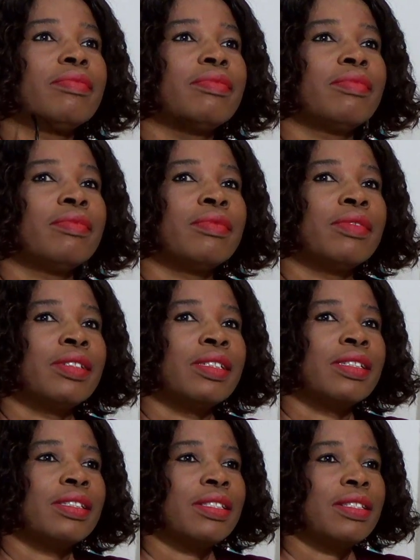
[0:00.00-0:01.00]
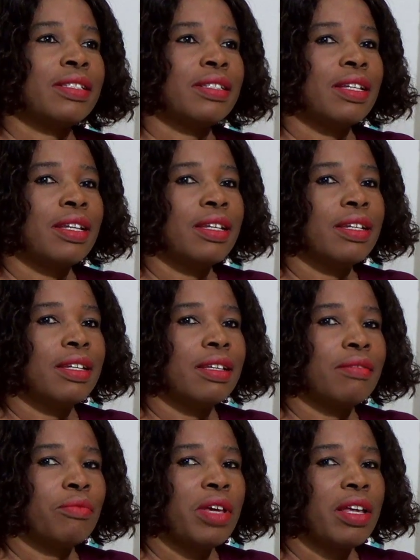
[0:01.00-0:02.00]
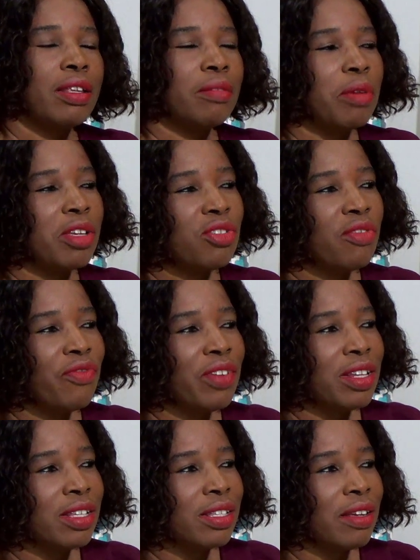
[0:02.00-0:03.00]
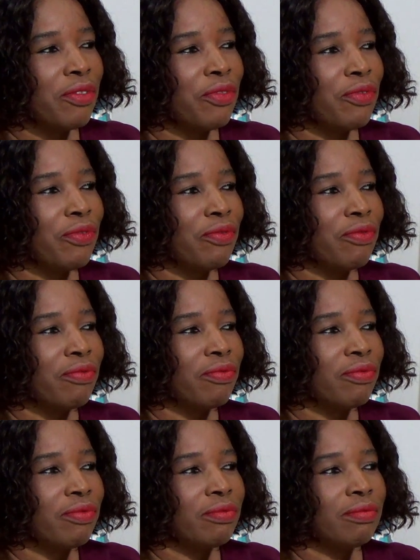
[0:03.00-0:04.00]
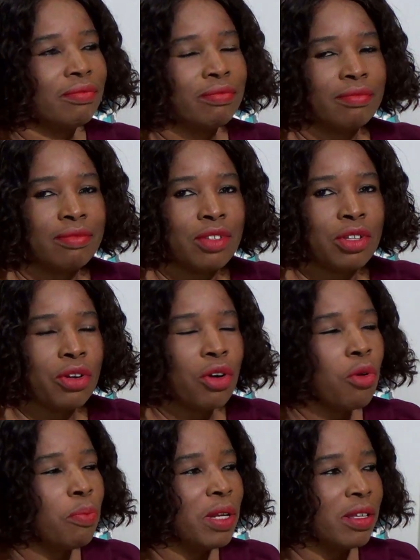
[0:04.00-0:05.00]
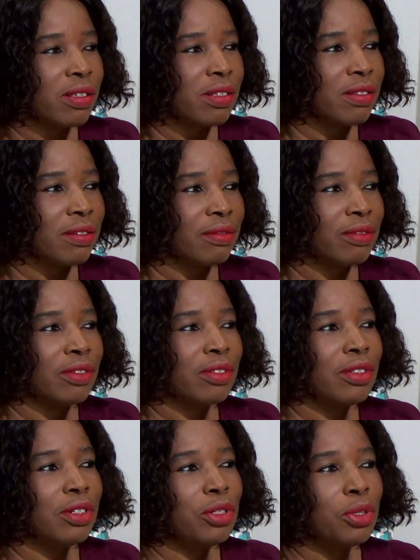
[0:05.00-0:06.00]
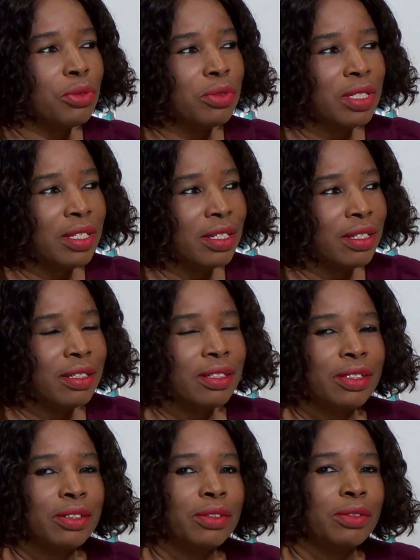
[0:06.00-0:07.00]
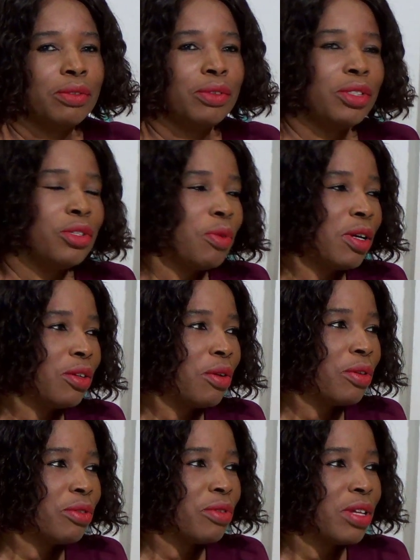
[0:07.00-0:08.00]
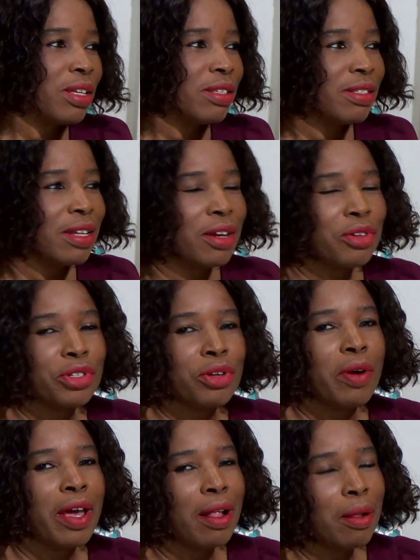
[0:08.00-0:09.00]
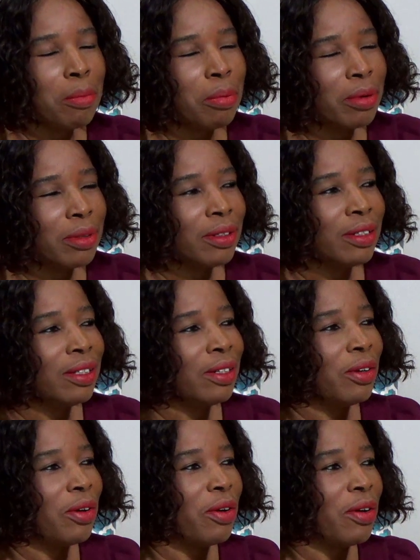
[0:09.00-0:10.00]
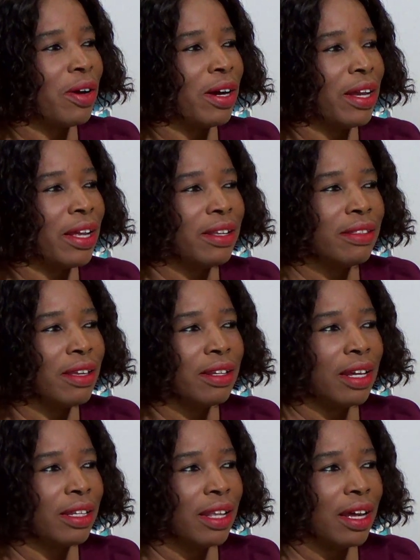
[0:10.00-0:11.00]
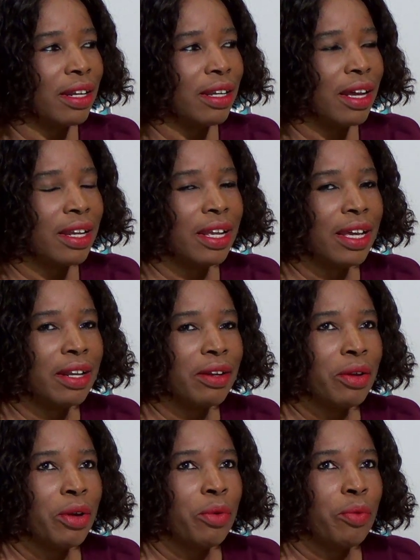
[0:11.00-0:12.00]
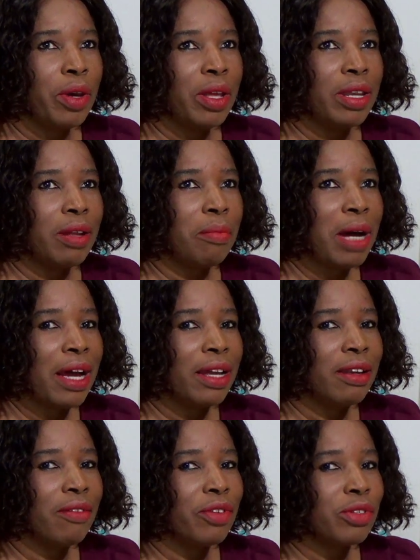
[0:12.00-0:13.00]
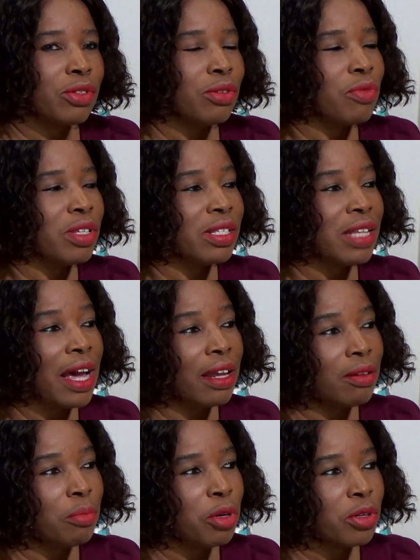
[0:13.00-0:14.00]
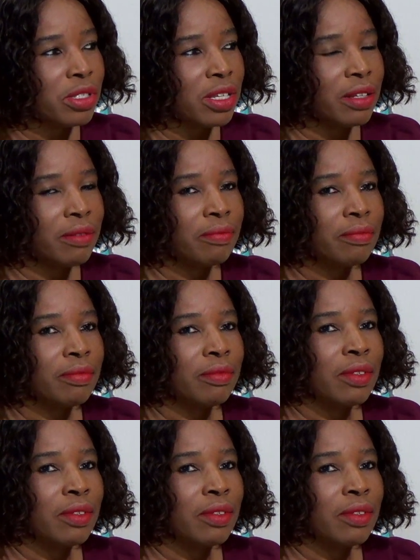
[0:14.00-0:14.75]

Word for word: well, it makes you feel as if you're hopeless, you're lonely, only you one going through this, there's no help or anything like that. And then where in the mind of a suicidal person, what they're doing